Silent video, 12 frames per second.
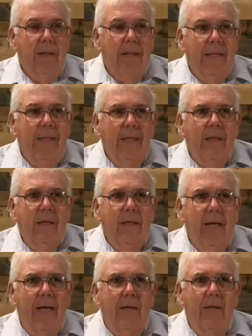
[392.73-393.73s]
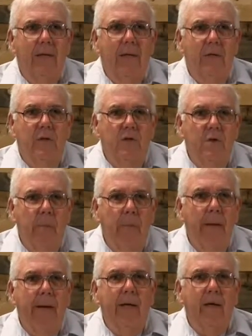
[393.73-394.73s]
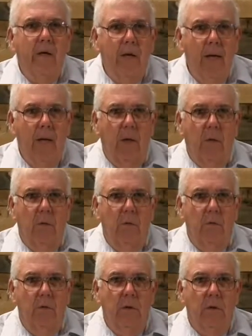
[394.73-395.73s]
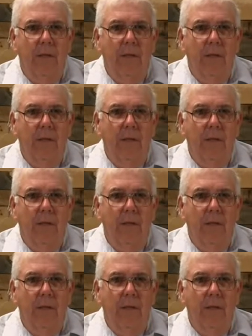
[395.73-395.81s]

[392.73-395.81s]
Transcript: Getting connected, that the speaker knows,